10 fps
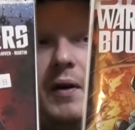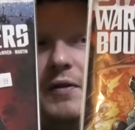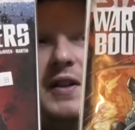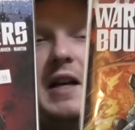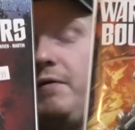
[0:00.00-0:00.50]
I
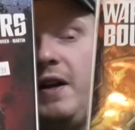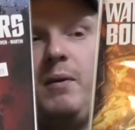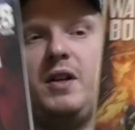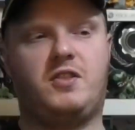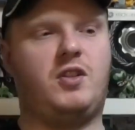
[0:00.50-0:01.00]
keep
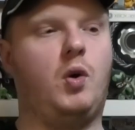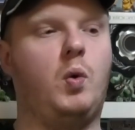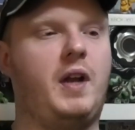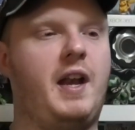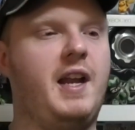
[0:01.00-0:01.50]
forgetting what it's
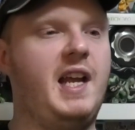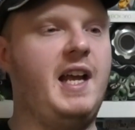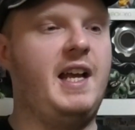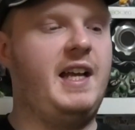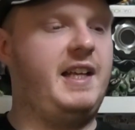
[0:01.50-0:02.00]
called, and
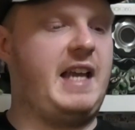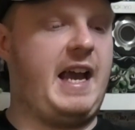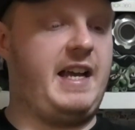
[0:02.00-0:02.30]
yeah,